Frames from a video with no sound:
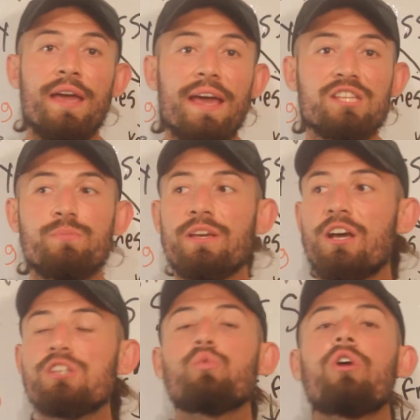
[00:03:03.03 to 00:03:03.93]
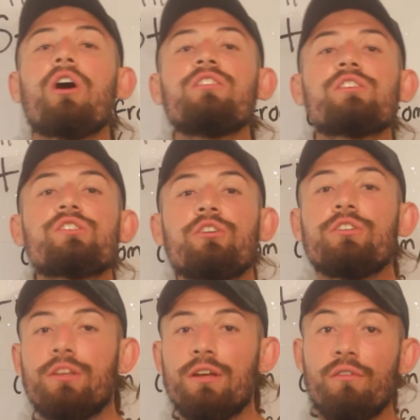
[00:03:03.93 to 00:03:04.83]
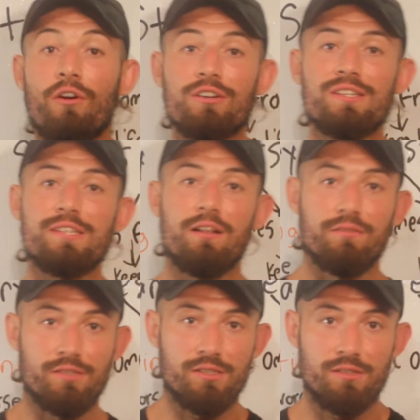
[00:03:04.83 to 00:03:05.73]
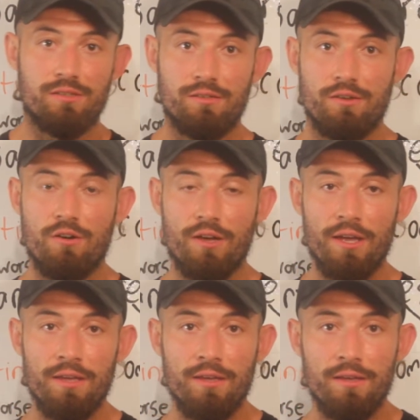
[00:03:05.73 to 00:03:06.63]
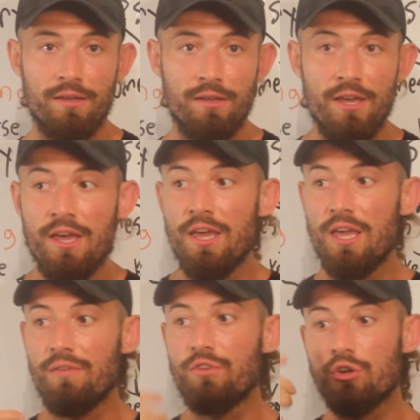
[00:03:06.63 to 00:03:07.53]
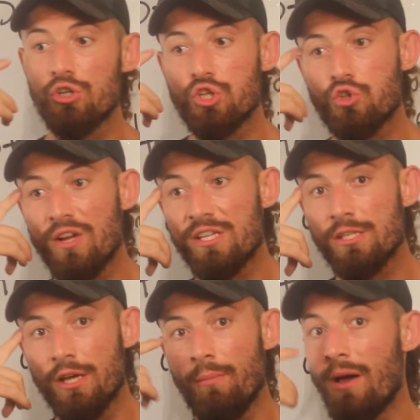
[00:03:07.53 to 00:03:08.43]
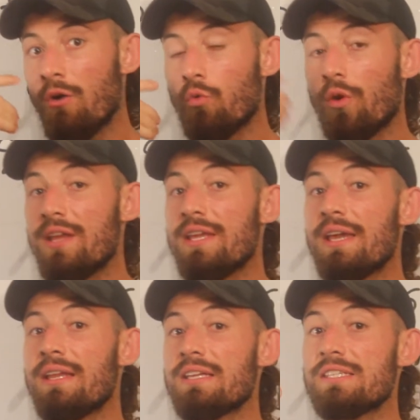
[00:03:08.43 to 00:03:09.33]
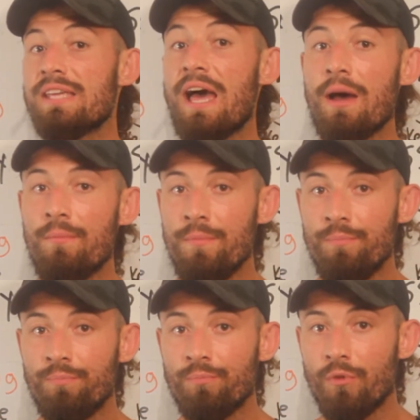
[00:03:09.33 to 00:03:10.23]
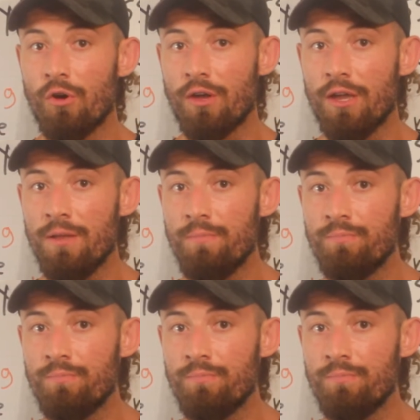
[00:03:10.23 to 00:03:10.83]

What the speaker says: It's because we're uncertain of ourselves, okay? If you're stressed about writing an exam, okay?